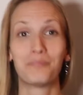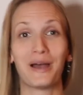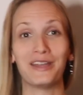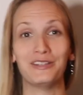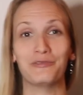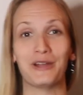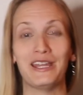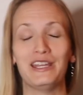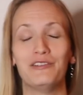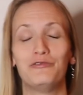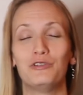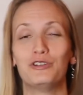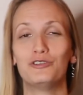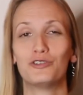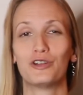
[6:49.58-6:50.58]
By the way, if
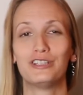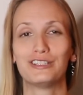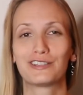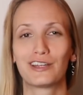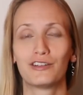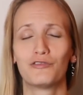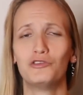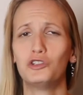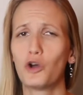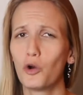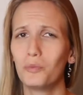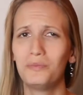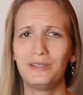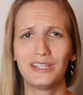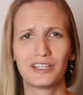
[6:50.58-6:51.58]
you enjoy this kind of no
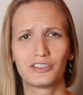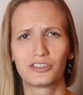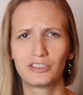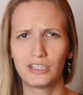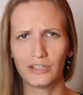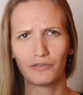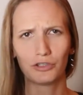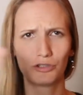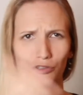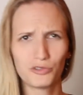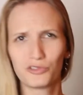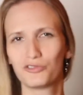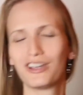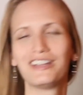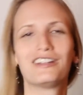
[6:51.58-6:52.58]
BS, give it to you
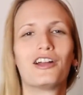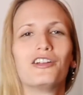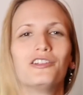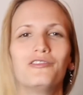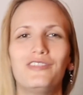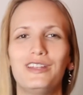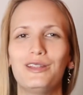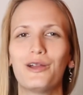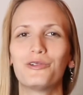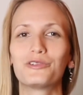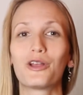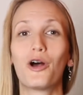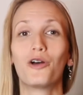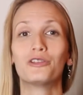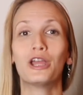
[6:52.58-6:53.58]
straight kind of
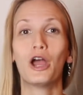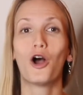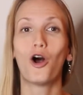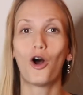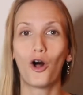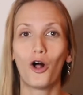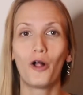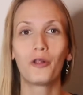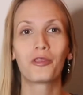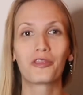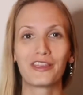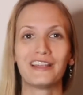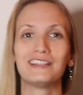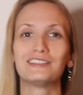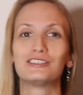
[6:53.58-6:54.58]
videos on all
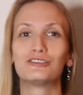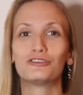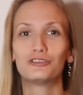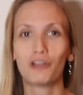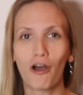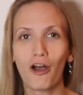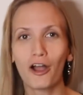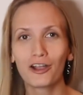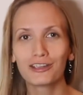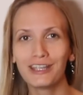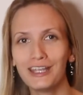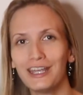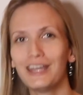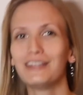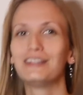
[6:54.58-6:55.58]
things dog,
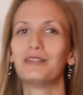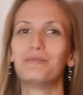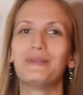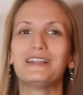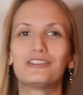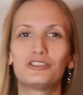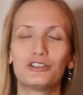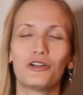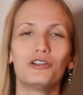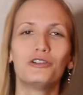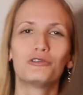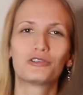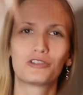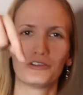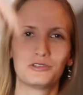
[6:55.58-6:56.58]
then make sure
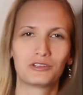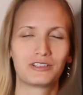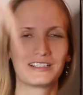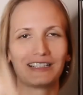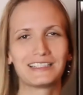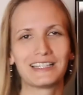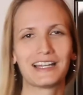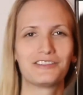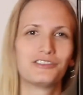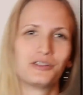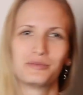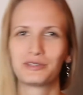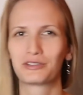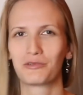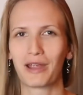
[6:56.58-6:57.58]
you click that
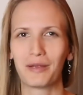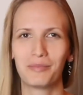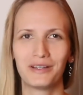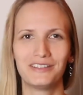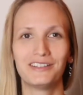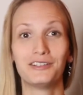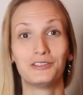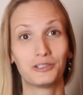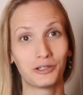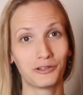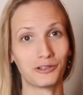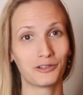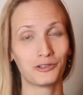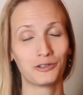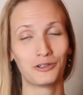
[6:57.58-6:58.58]
subscribe button and
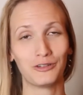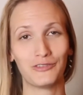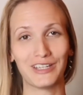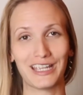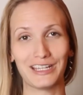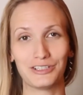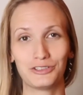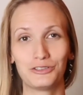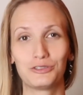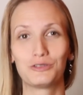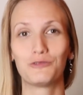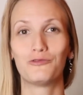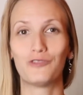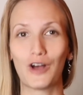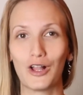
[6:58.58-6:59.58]
turn on notifications to
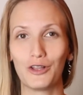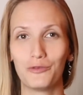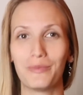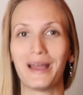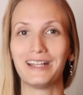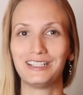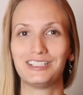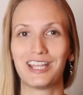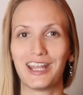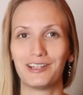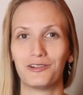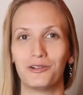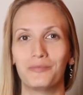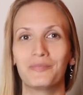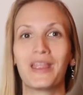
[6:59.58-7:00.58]
follow my
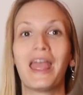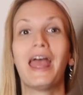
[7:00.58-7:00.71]
channel.